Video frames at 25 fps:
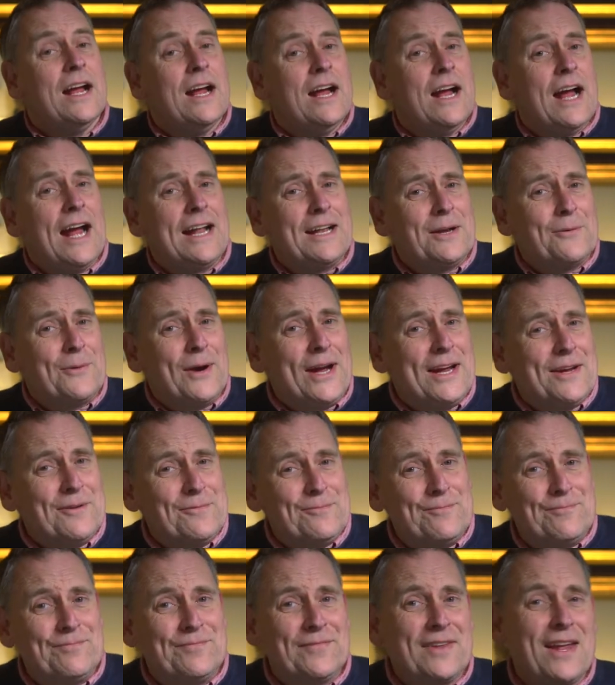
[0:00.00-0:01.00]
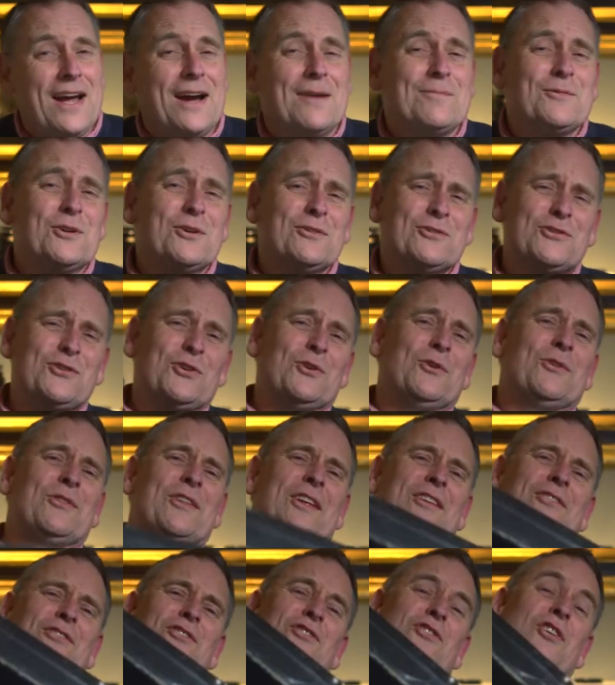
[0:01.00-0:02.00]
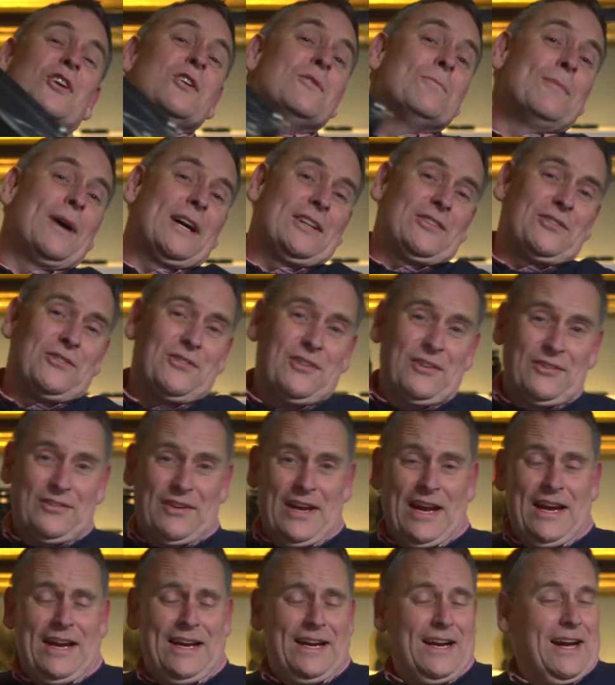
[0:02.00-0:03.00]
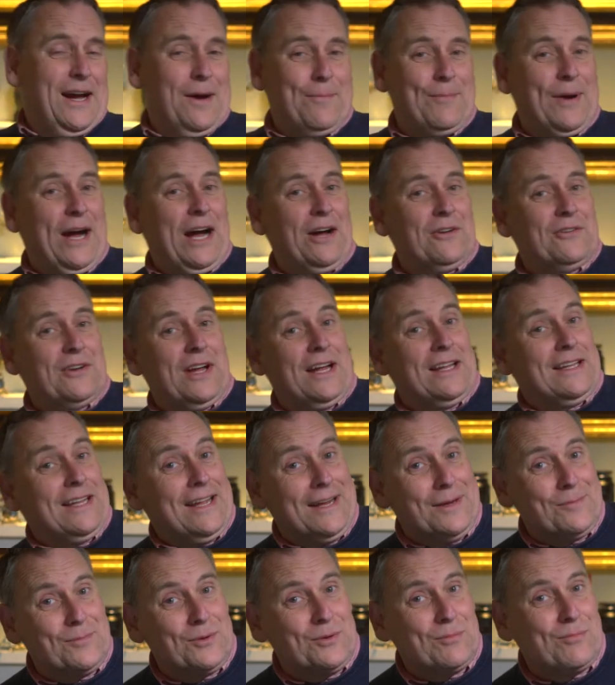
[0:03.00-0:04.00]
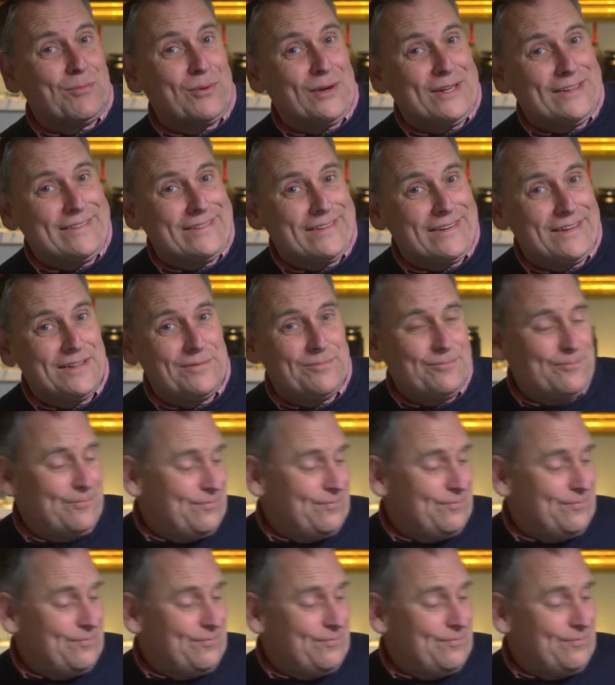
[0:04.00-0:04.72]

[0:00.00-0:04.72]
Anyway, I'm not sure there's too much to say about a label printer.